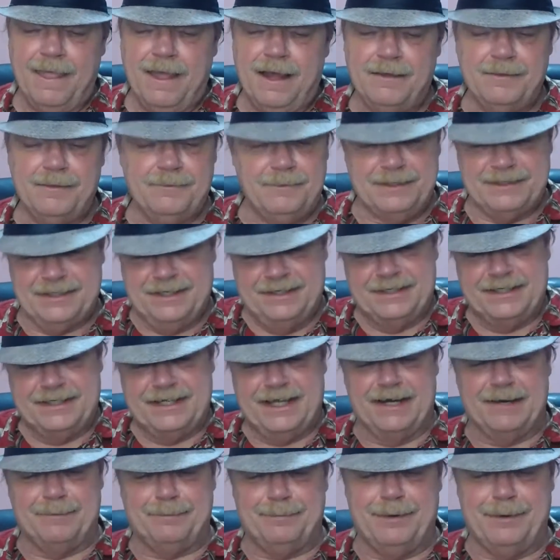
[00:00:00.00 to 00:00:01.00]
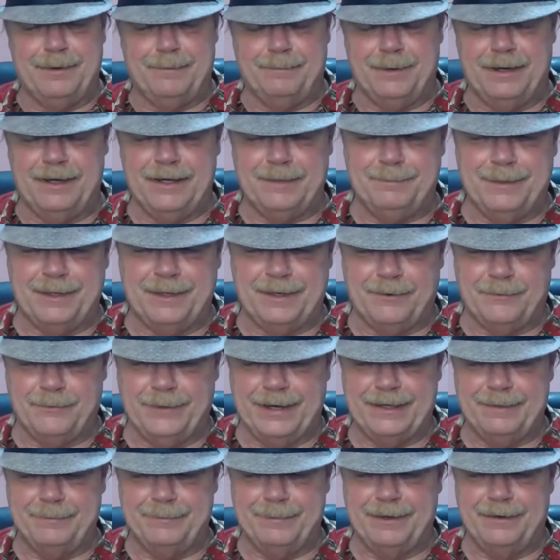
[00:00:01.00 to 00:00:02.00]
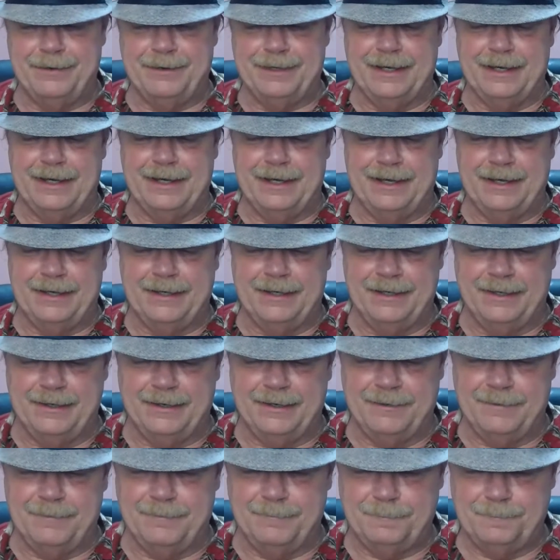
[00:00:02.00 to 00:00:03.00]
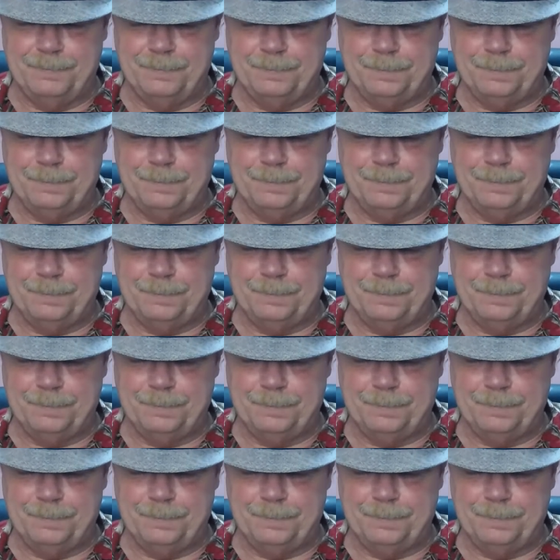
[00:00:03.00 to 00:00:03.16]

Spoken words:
Otherwise, I'll just kind of probably pick a random area on not